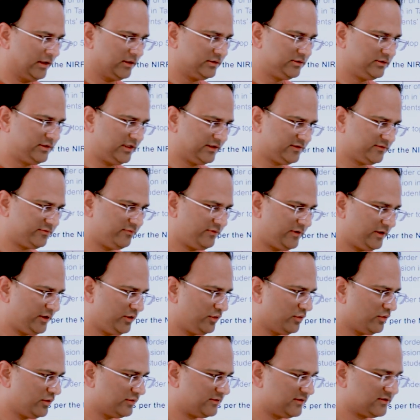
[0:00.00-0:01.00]
this
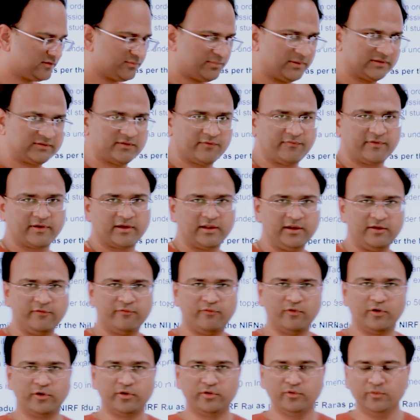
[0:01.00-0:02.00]
video is specifically
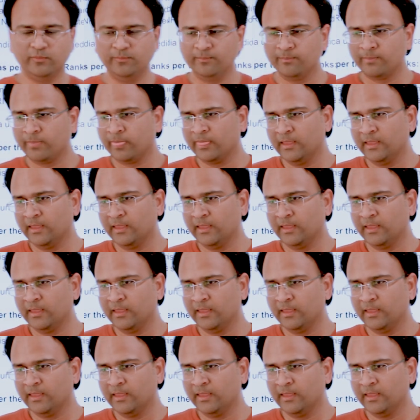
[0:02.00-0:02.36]
for you.